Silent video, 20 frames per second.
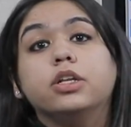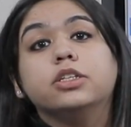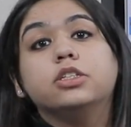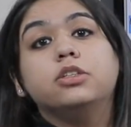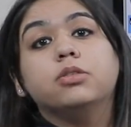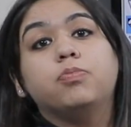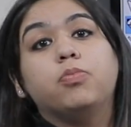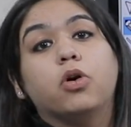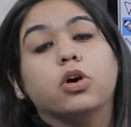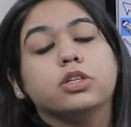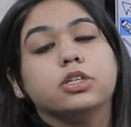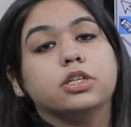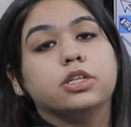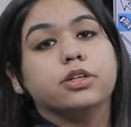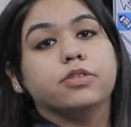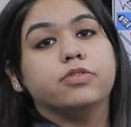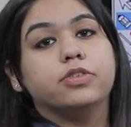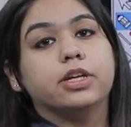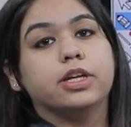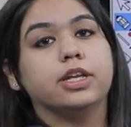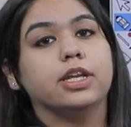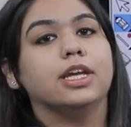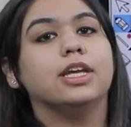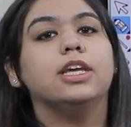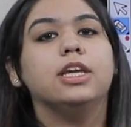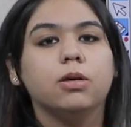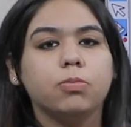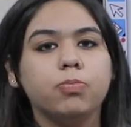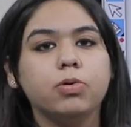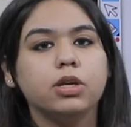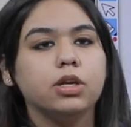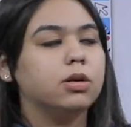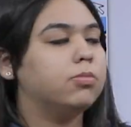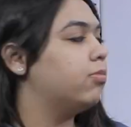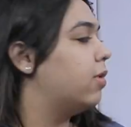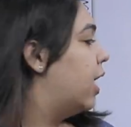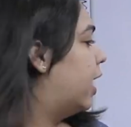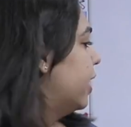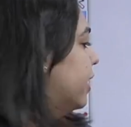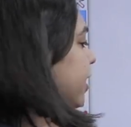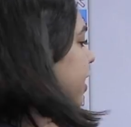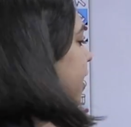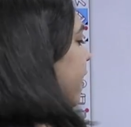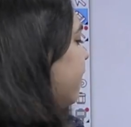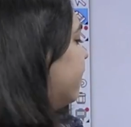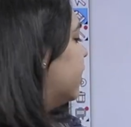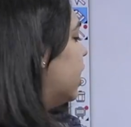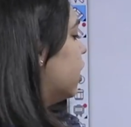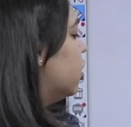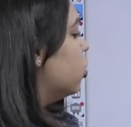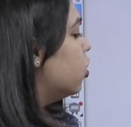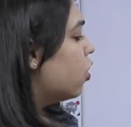is the positive degree? Keep it in mind that